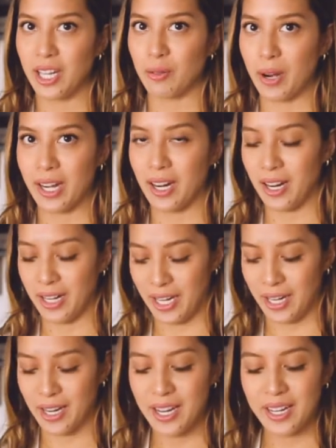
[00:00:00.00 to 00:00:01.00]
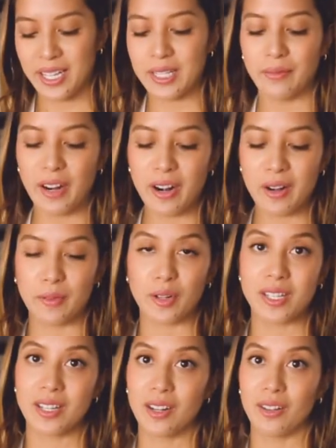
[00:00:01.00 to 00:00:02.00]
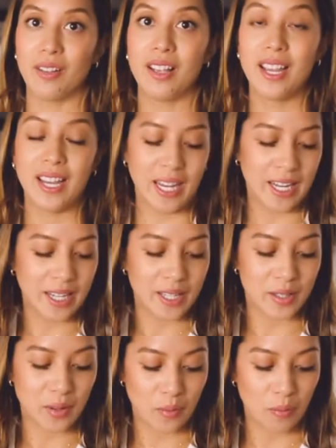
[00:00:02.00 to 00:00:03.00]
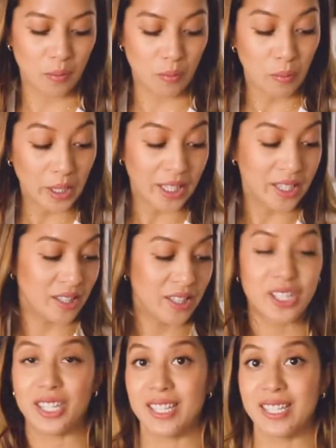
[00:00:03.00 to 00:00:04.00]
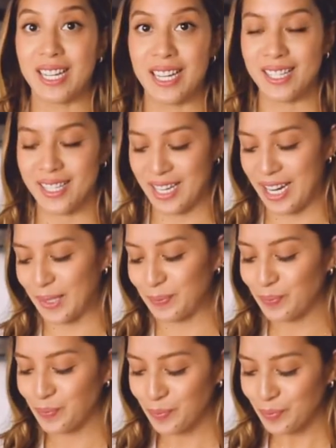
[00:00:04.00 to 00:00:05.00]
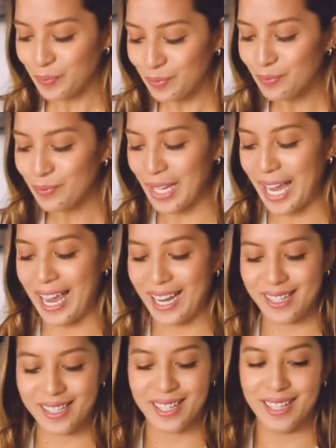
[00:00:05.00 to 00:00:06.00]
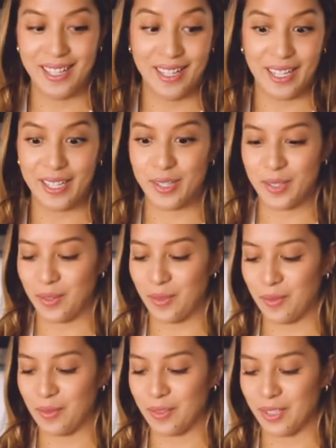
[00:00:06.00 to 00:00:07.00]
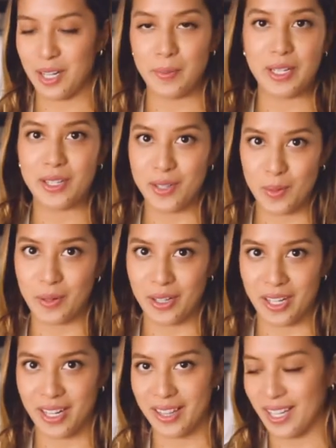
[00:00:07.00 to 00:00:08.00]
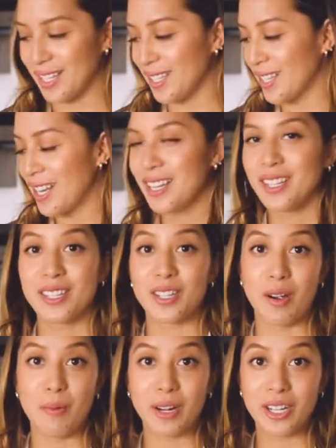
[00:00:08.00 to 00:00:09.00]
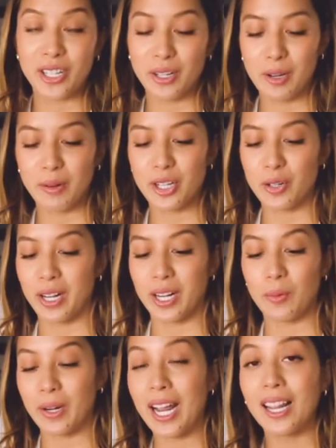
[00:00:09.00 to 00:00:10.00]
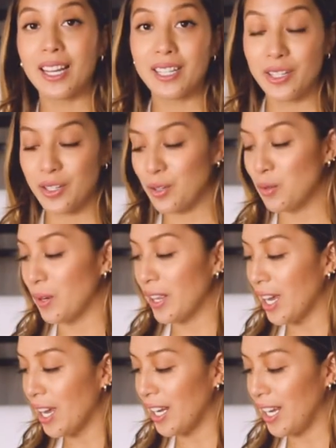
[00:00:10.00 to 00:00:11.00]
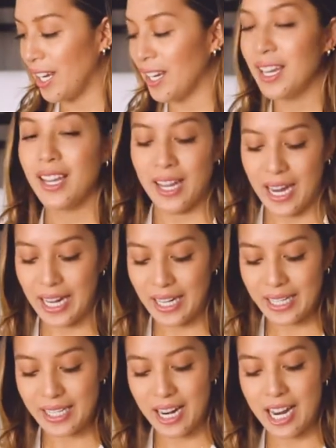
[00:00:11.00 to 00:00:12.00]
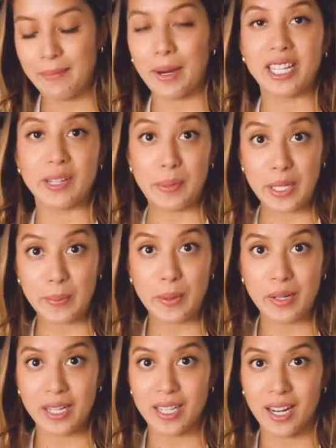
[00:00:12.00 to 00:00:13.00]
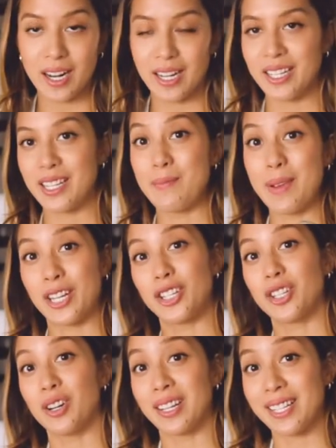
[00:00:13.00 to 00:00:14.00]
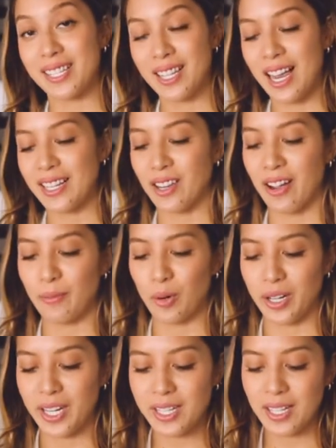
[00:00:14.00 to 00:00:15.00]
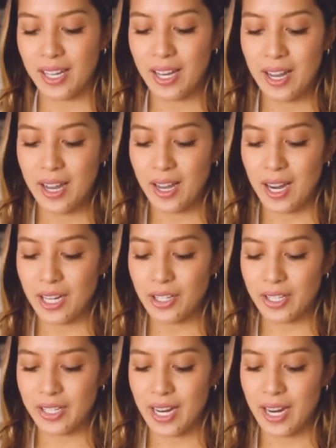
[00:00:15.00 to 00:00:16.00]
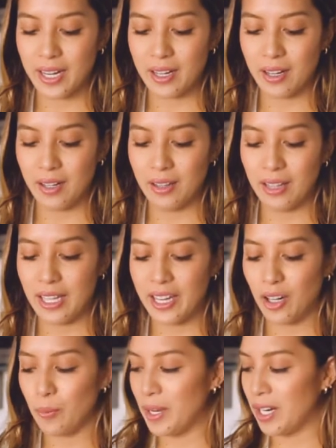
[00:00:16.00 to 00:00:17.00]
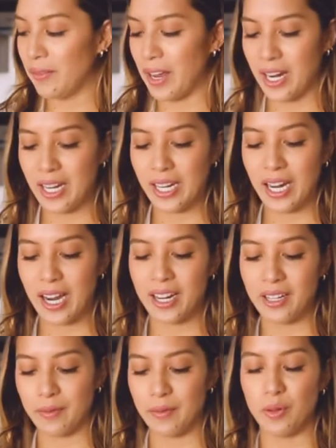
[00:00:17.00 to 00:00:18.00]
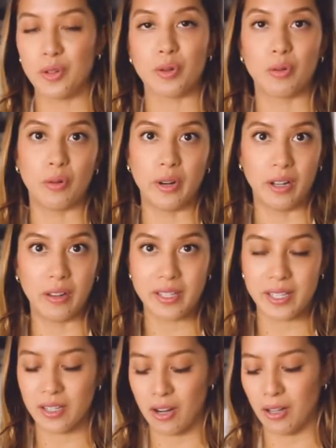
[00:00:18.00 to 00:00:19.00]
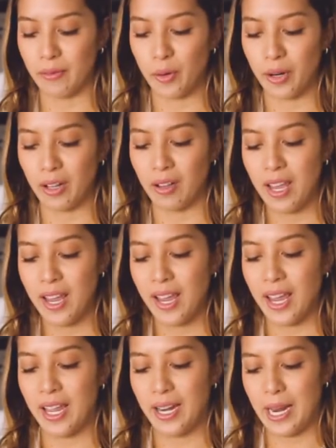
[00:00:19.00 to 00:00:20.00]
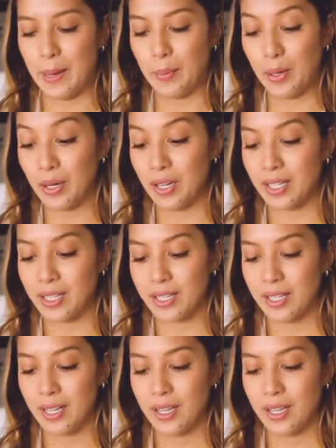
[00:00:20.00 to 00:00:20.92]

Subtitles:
great honey. It's very versatile. It is really delicious tasting, and it's going to be super good in this. So I want to show you a trick. What I like to do with honey, anytime I dip a spoon into honey to make sure it slides off more easily, I just take a little bit of any kind of neutral oil, this is olive oil, and I put